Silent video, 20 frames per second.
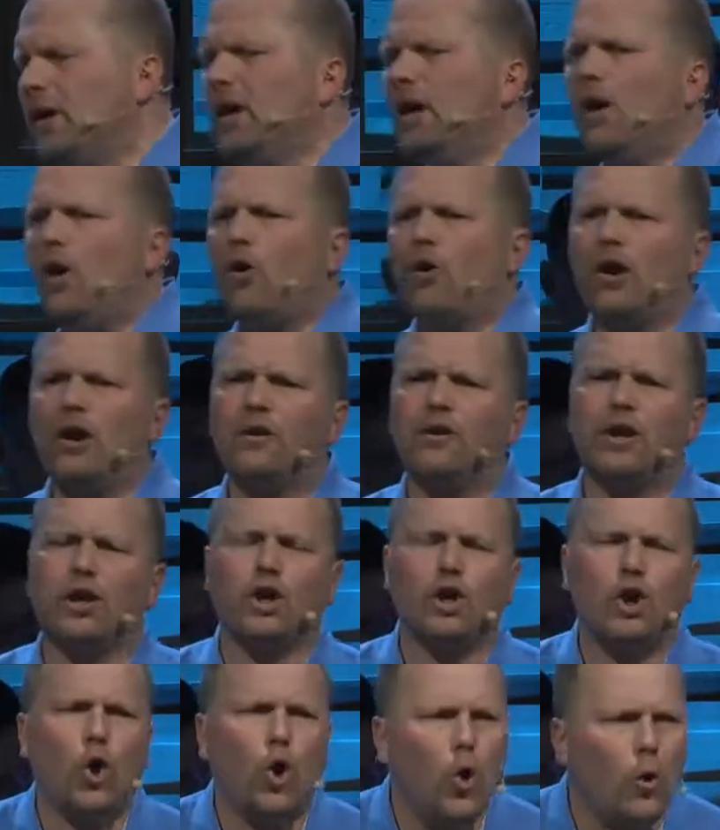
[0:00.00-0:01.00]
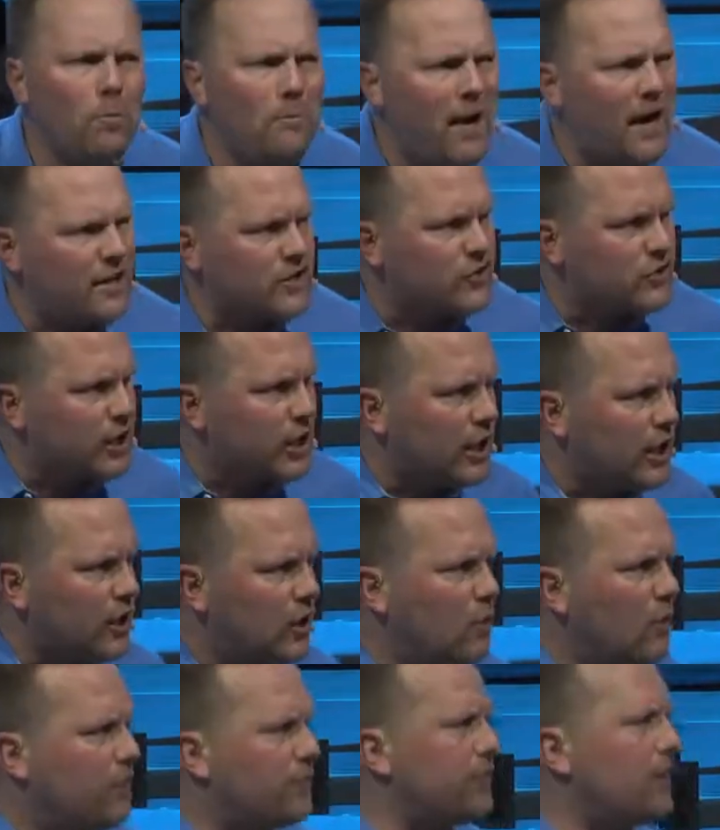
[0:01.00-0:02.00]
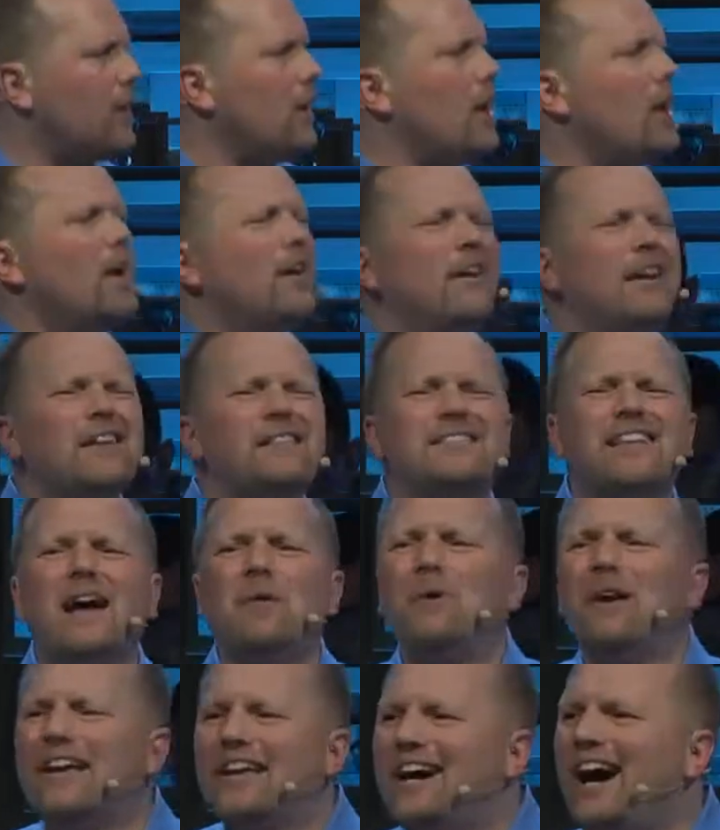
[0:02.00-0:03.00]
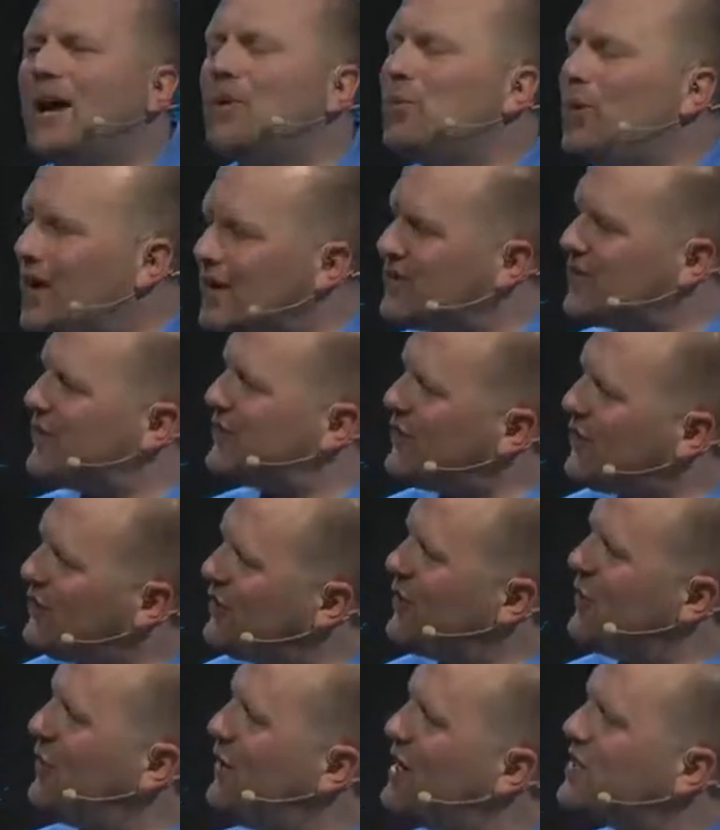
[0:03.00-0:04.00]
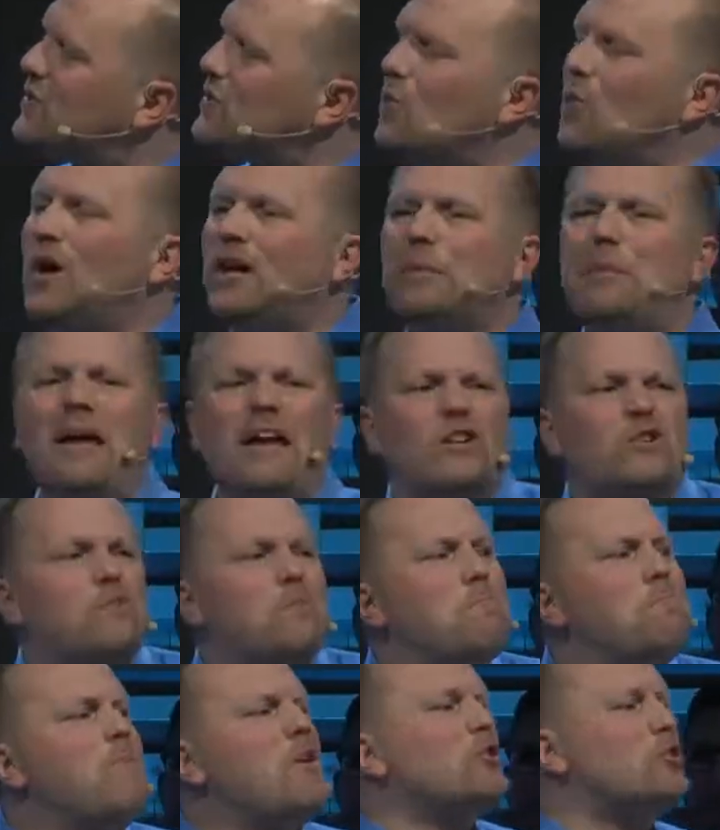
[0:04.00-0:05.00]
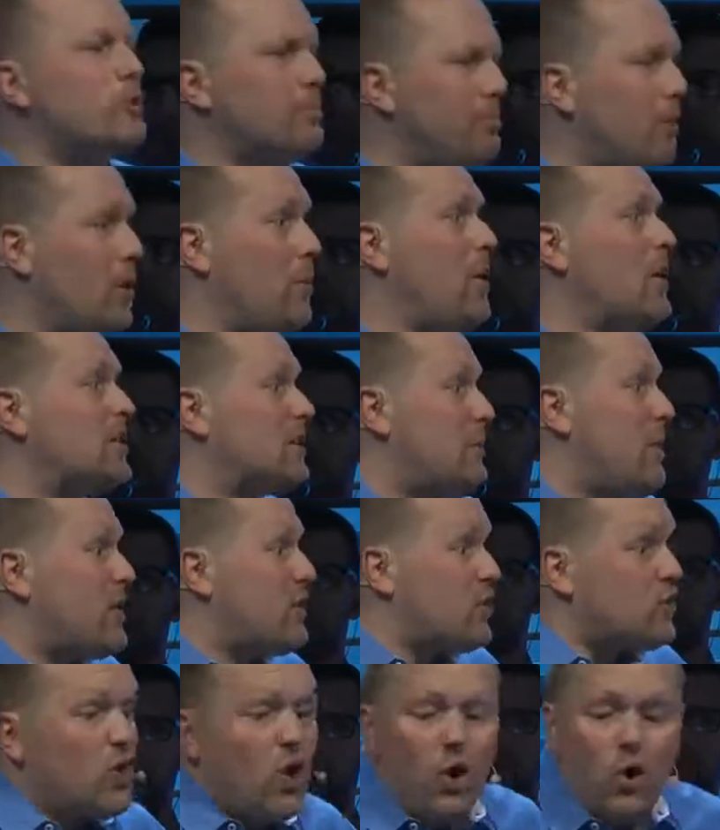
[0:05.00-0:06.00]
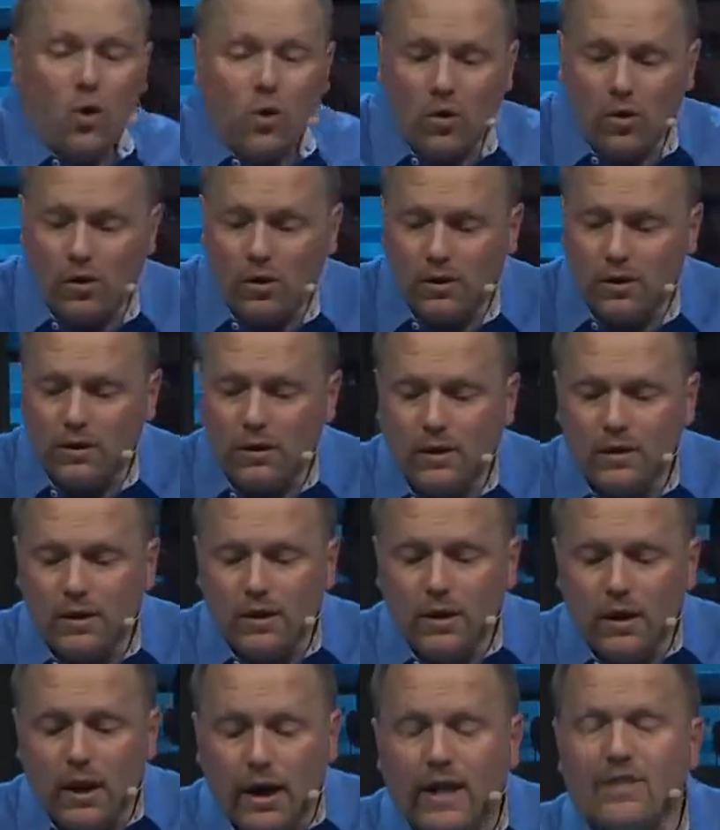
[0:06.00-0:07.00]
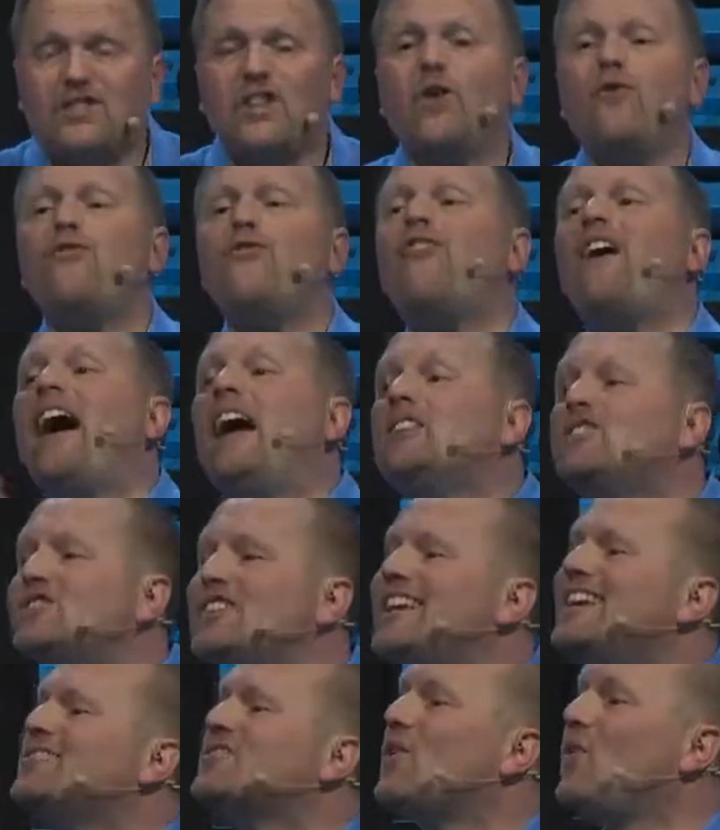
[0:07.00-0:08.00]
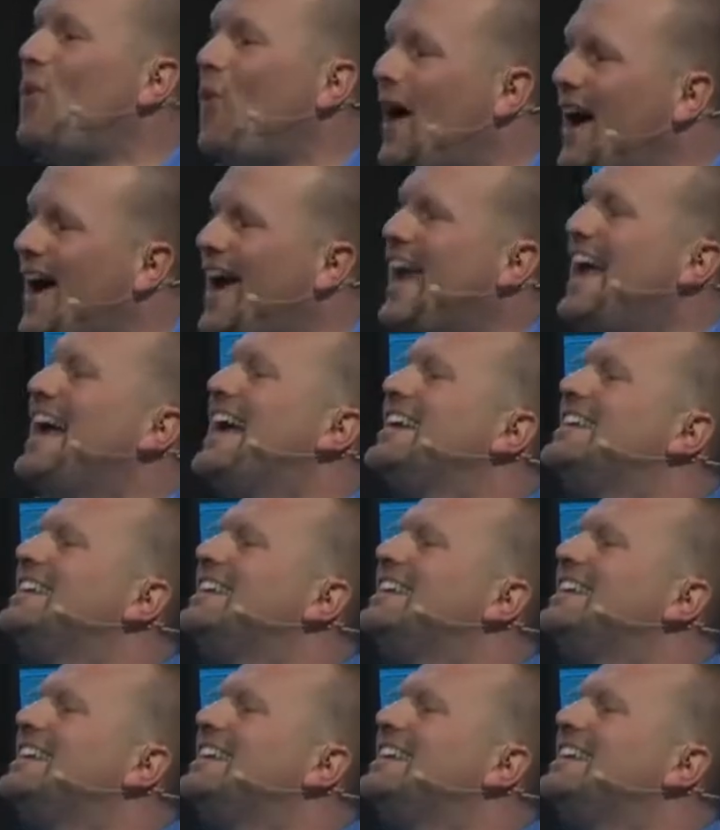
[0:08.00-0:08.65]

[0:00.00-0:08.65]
or you're in a cold monastery with a. that's not what God wants us to do. He doesn't want to make us miserable, He wants to make us whole. And so fasting is a way to